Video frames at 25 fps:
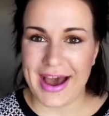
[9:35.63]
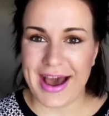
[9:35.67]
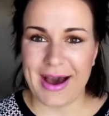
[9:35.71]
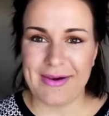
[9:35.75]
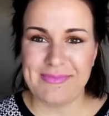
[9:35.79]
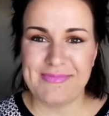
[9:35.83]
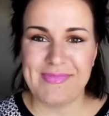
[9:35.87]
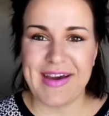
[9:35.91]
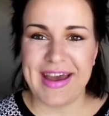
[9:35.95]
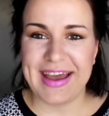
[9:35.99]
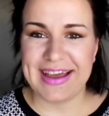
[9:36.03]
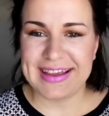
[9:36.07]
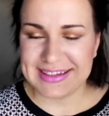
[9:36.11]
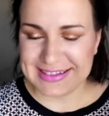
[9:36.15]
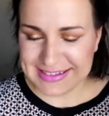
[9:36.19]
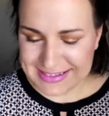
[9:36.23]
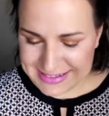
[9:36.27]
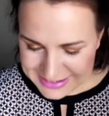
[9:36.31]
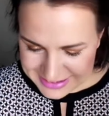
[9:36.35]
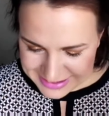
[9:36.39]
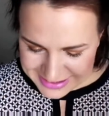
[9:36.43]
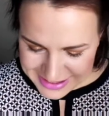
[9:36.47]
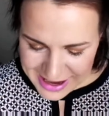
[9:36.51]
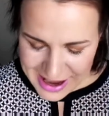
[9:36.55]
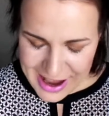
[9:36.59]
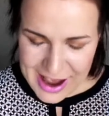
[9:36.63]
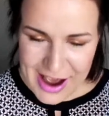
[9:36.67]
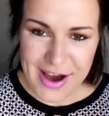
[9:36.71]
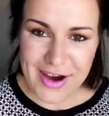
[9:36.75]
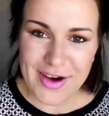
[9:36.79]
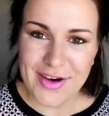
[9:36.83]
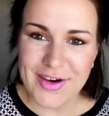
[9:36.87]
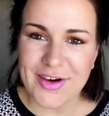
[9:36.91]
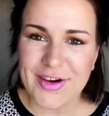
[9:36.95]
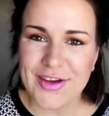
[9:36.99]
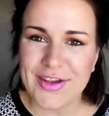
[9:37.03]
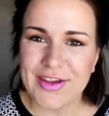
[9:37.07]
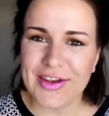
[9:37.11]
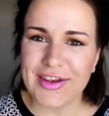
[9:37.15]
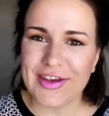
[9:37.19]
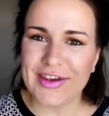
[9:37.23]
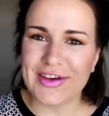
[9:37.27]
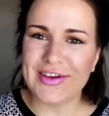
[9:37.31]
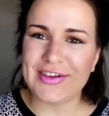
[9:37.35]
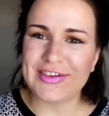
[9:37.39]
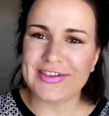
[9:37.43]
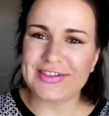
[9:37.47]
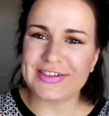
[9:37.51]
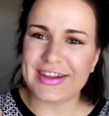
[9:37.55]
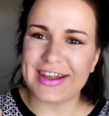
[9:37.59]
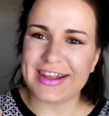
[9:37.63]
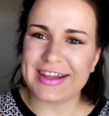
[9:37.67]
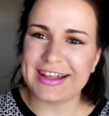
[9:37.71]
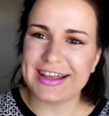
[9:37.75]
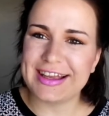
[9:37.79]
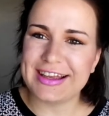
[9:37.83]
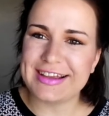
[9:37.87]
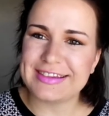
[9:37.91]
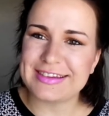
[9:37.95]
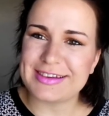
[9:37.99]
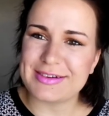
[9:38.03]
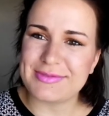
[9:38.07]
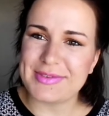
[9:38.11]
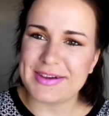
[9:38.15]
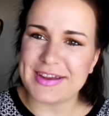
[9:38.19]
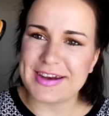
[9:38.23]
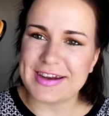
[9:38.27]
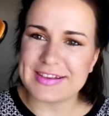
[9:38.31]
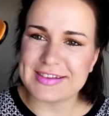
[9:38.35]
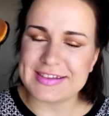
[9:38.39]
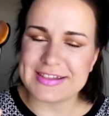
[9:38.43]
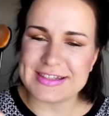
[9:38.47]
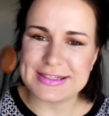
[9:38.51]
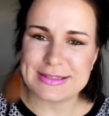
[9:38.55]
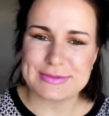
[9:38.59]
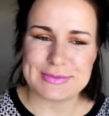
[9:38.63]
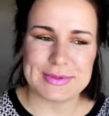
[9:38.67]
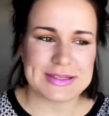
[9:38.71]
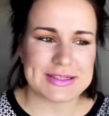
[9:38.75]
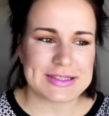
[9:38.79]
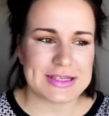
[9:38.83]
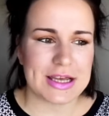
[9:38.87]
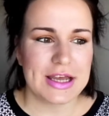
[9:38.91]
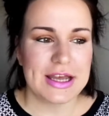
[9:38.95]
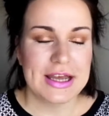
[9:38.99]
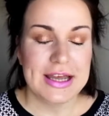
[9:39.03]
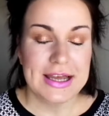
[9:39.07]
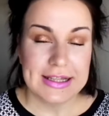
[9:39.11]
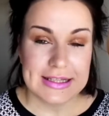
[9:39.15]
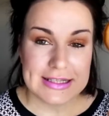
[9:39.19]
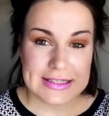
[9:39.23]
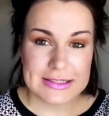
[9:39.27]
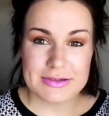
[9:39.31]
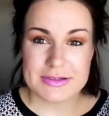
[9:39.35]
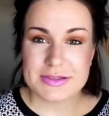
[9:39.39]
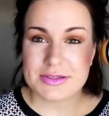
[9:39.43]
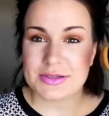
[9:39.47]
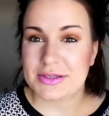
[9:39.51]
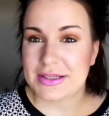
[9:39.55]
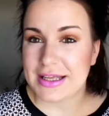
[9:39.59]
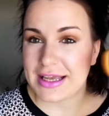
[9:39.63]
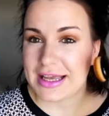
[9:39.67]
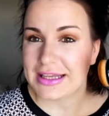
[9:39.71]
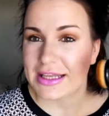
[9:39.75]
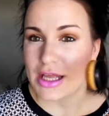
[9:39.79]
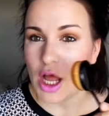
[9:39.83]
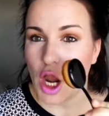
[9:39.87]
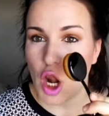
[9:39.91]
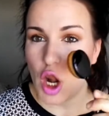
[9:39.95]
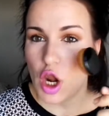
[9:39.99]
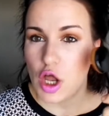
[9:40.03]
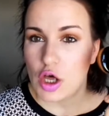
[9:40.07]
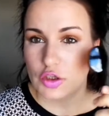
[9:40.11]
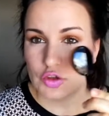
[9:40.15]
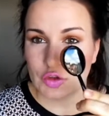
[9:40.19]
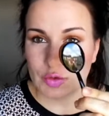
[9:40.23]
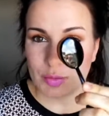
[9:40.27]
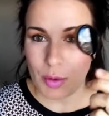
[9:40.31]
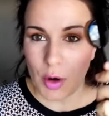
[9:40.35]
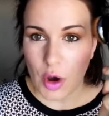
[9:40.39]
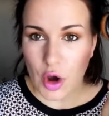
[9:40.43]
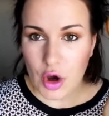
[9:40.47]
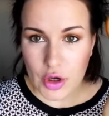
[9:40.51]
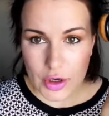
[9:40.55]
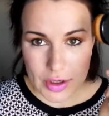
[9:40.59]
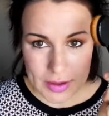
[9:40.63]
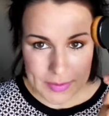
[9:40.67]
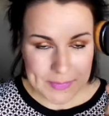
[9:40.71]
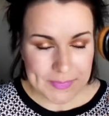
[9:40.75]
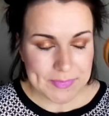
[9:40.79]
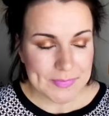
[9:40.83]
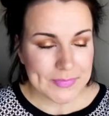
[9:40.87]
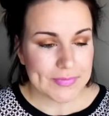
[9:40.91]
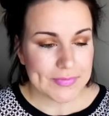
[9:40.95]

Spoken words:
Amazing how huge that is comparing to this one. So this one's gonna get a lot more.